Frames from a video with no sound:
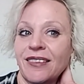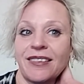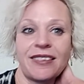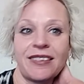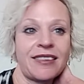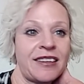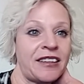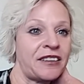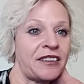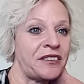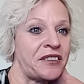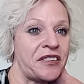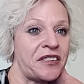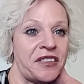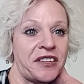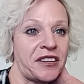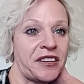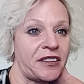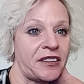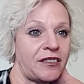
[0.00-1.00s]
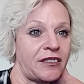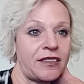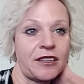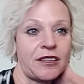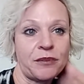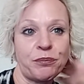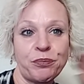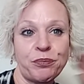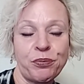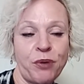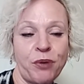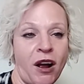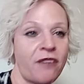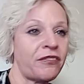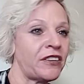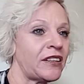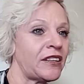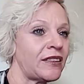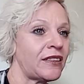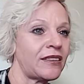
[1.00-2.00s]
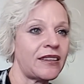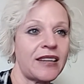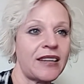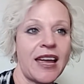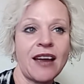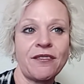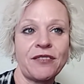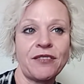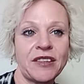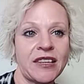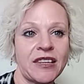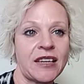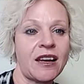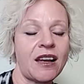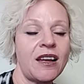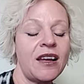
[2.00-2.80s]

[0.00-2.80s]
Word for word: the prophet, the everything.